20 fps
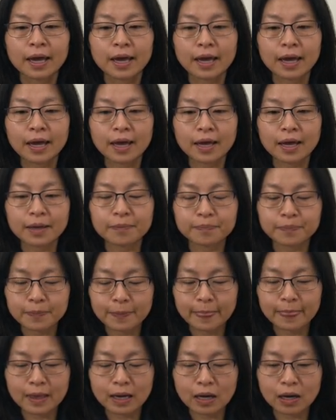And
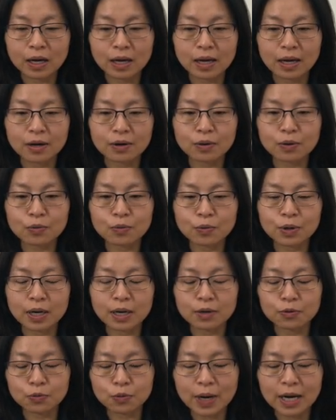
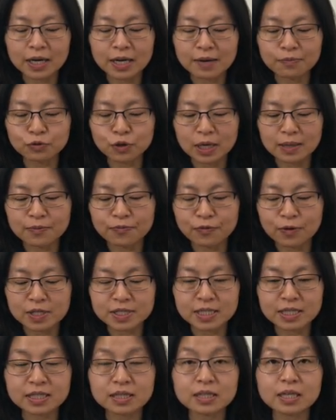right after
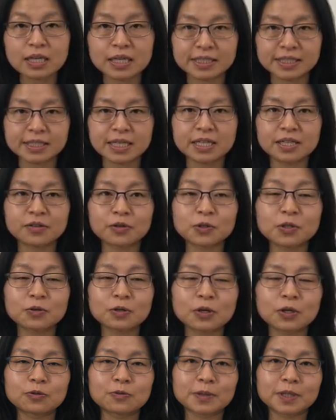fuzzing extended ad
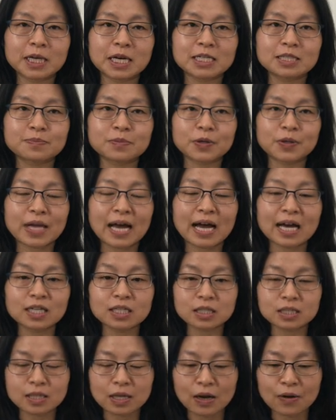advertisement,
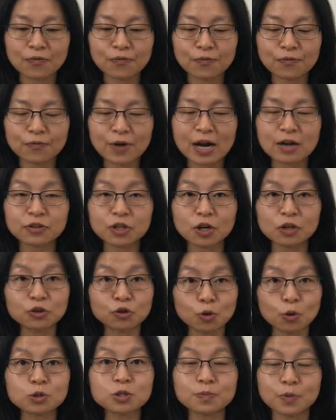I uh, found a
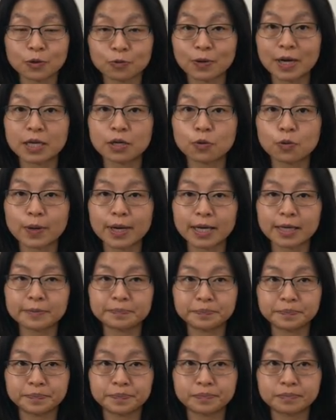dose bug right away.
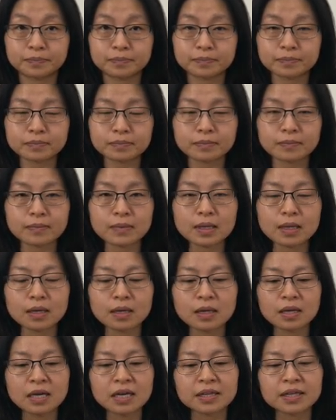
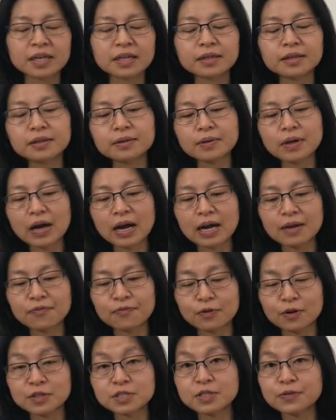Then I
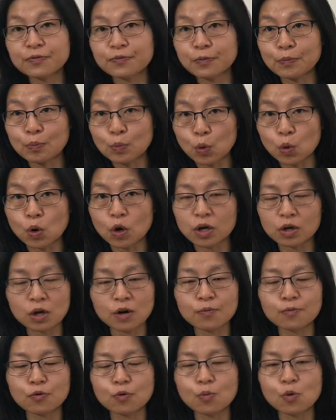fuzzed more,
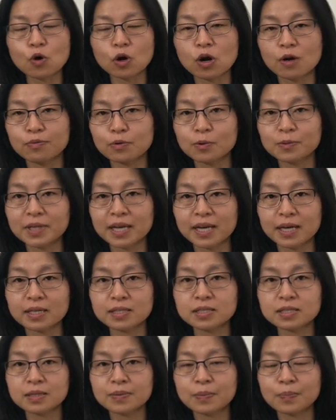couple more, couple of
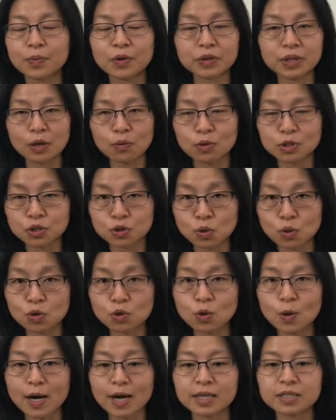days, but there was no
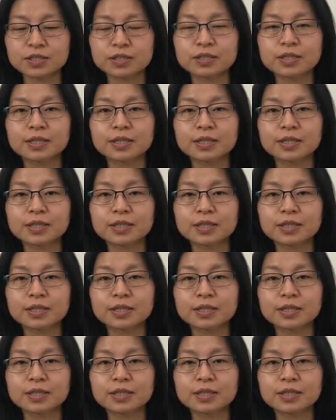crash.